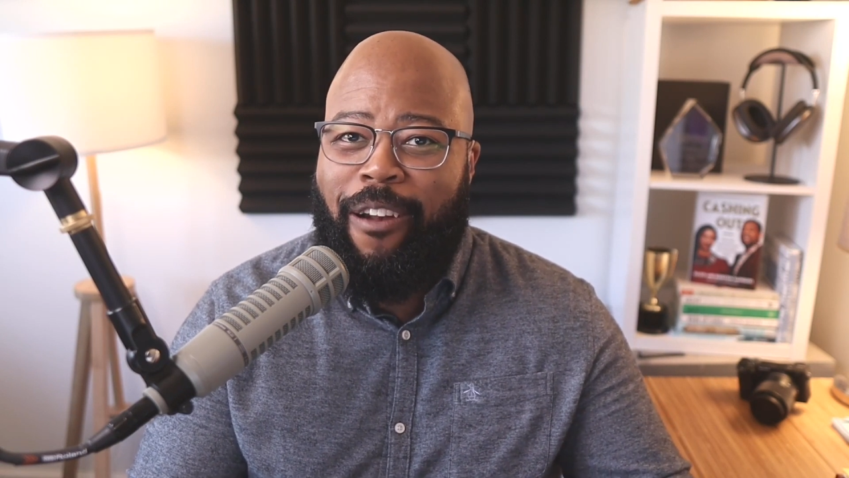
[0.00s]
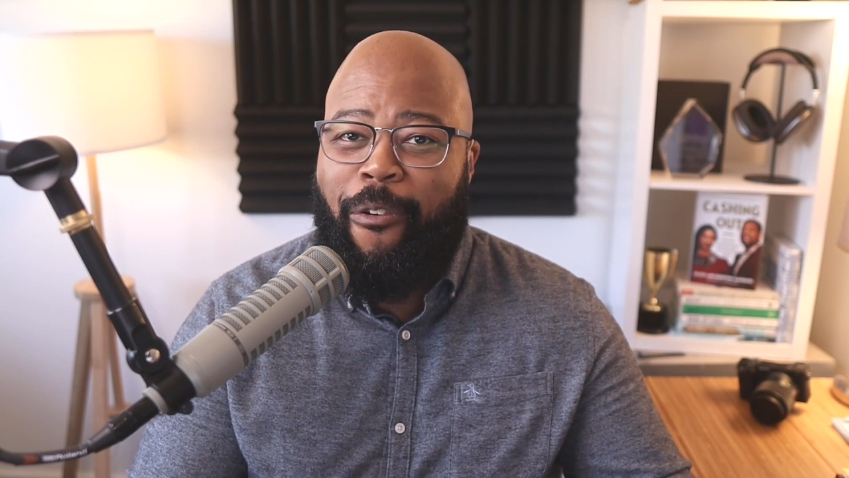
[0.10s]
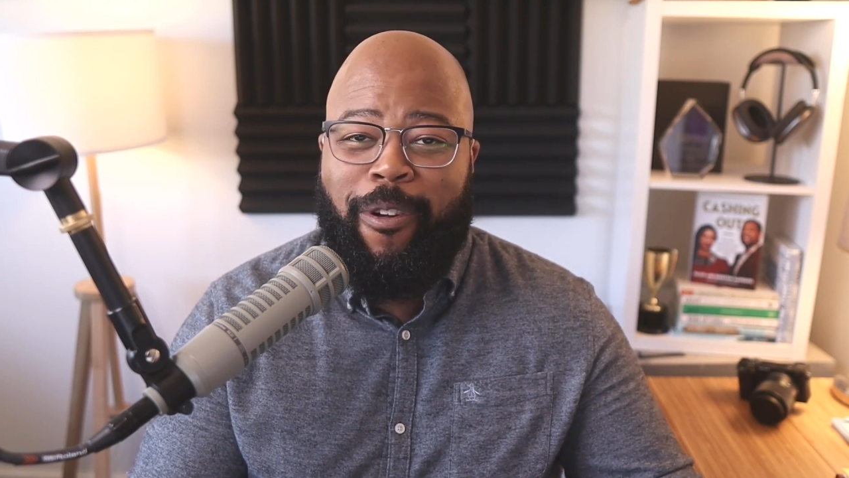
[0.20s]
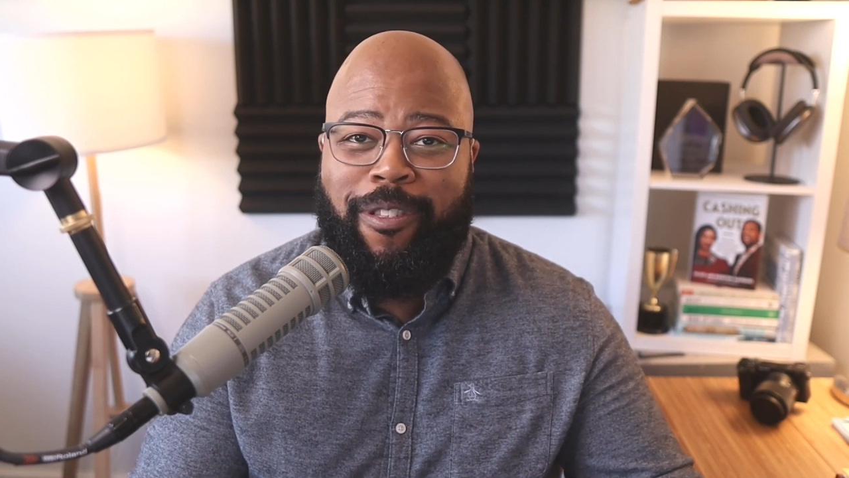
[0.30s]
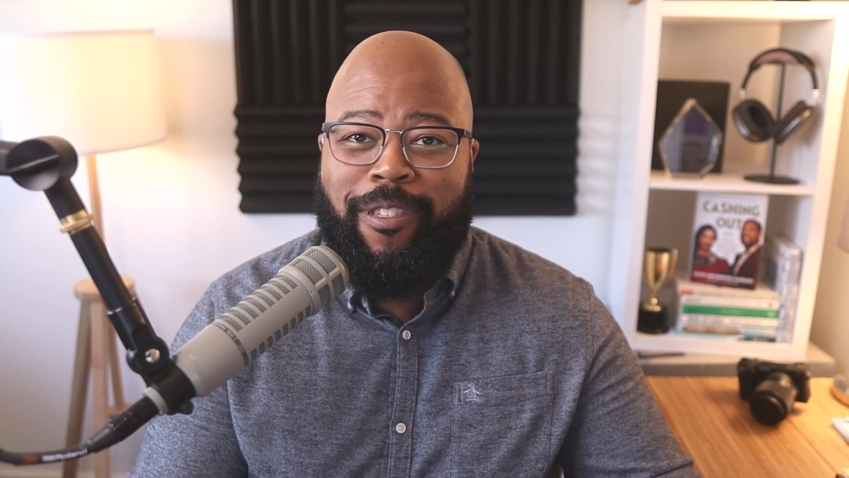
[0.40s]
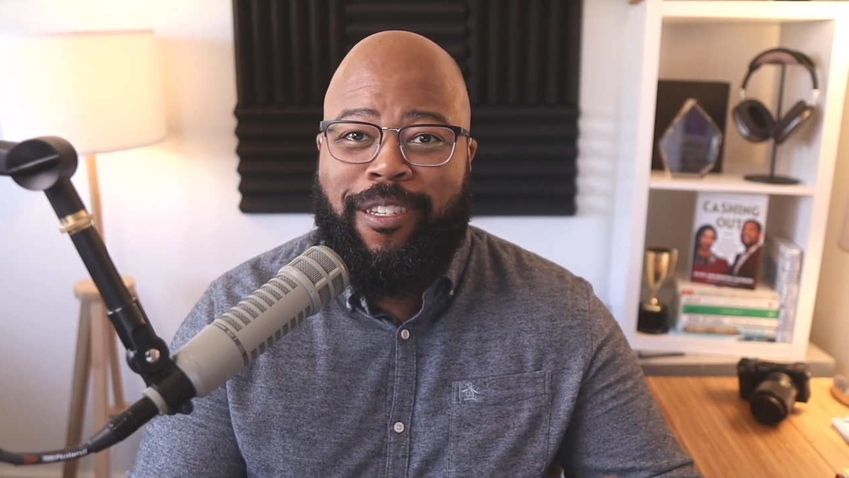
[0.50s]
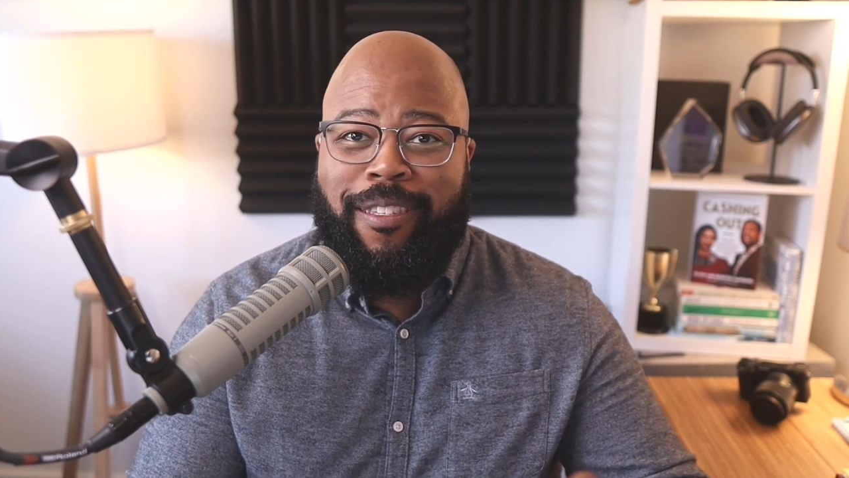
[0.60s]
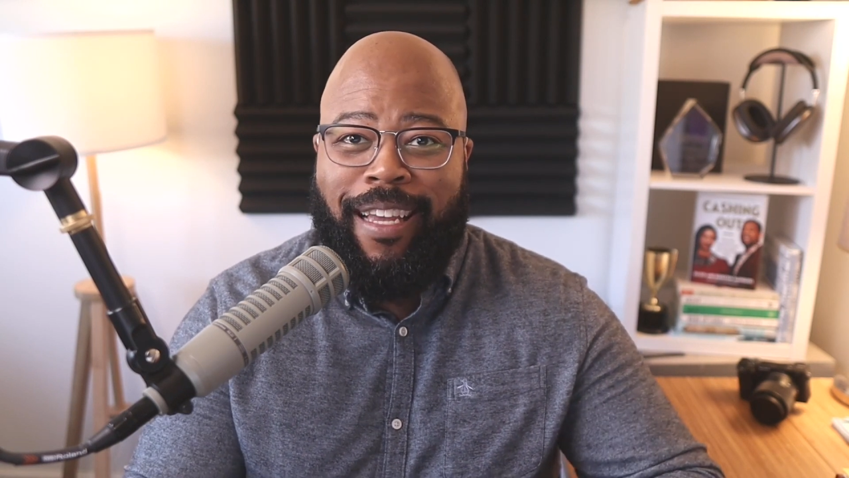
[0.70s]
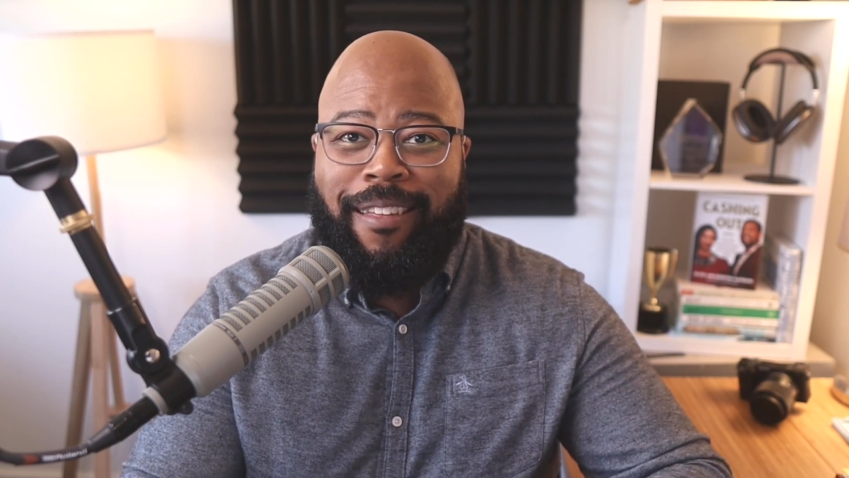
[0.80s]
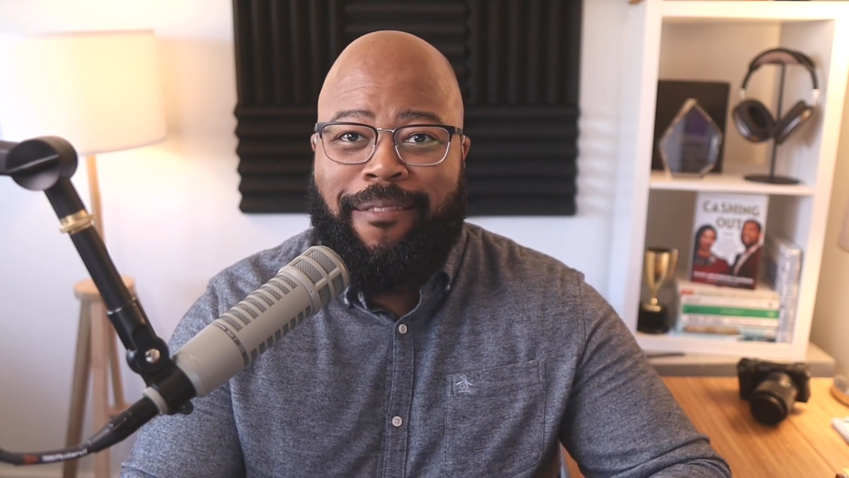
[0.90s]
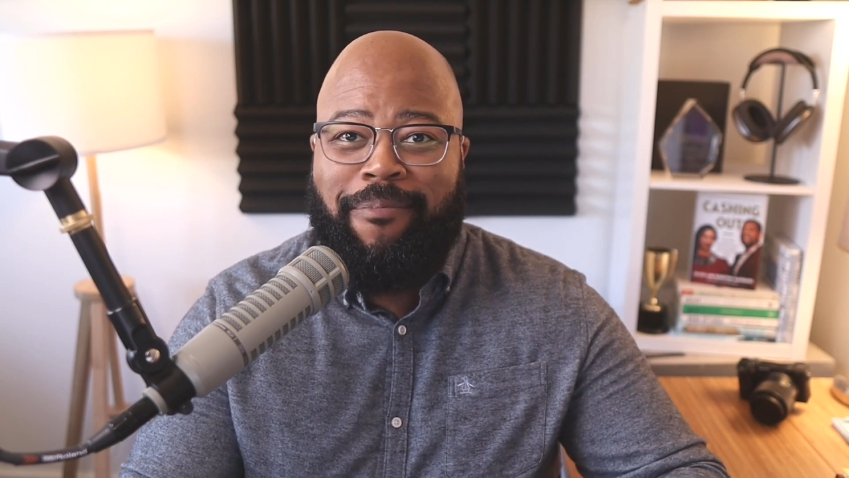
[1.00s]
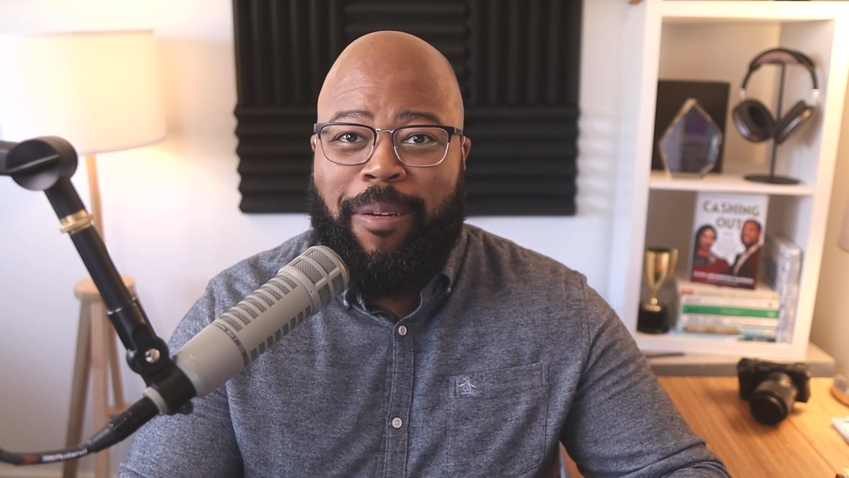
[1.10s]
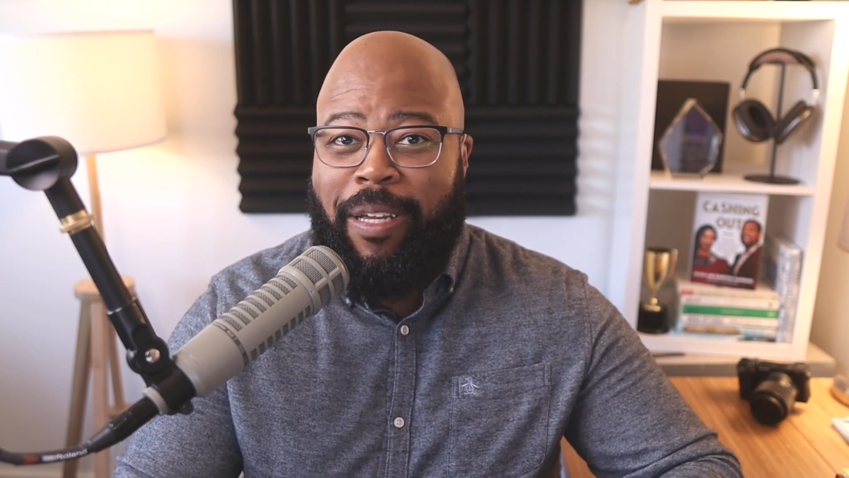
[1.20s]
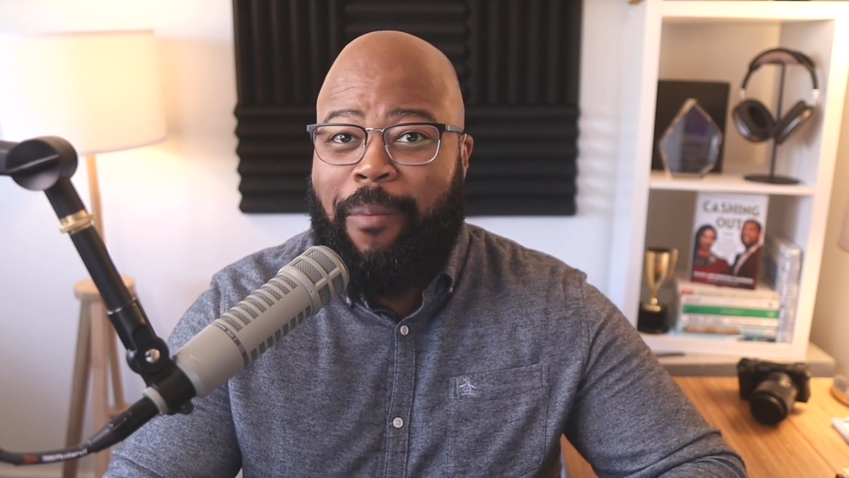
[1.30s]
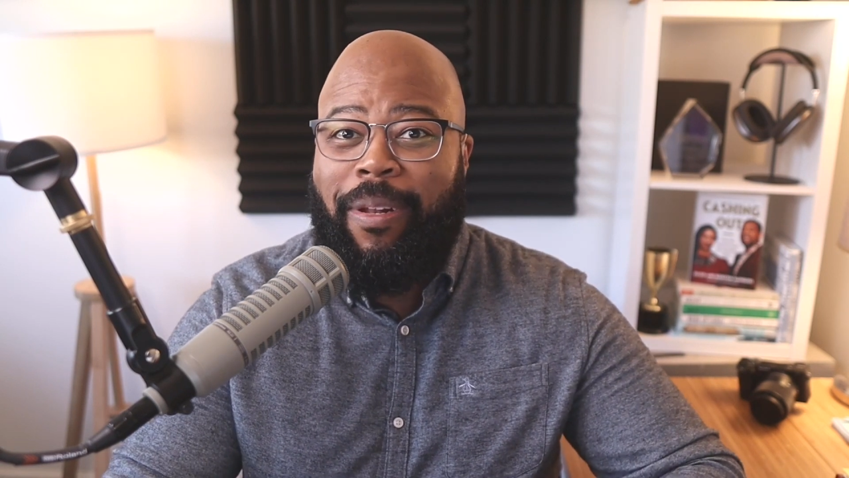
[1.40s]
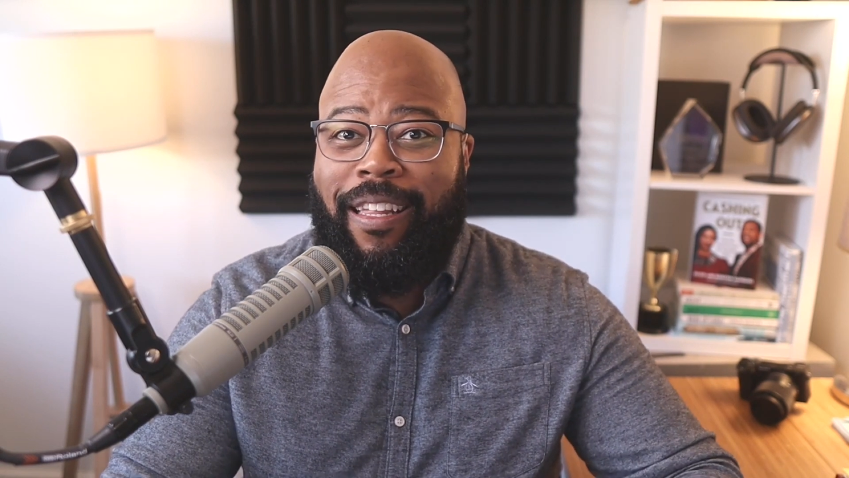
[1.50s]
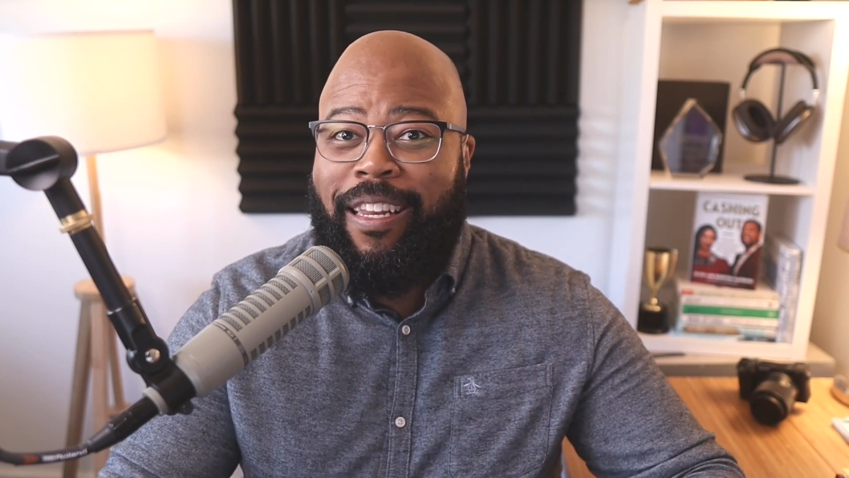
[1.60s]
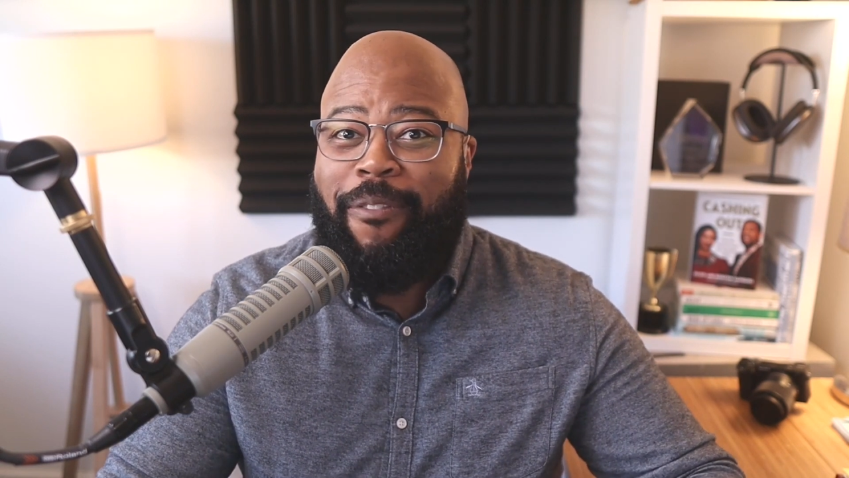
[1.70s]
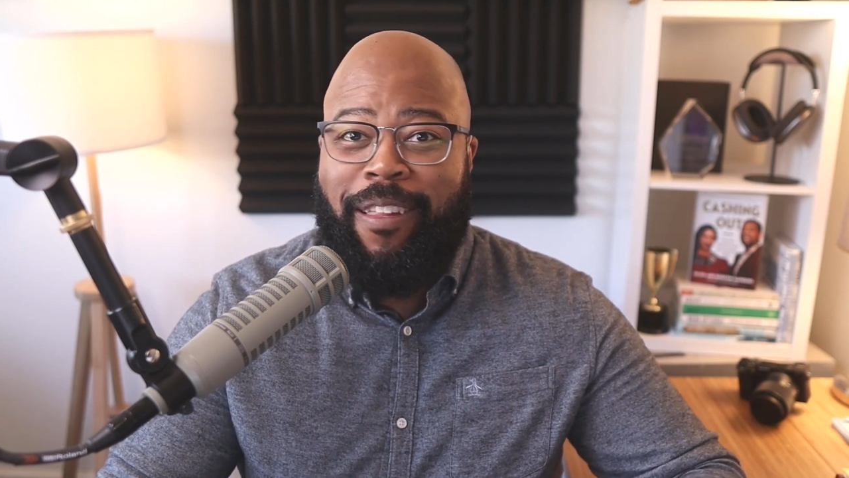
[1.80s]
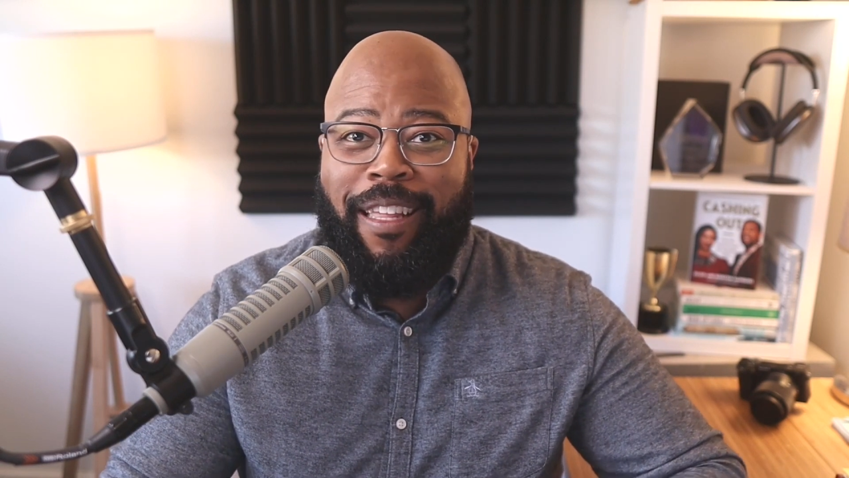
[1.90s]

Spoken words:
or is this just like something completely different that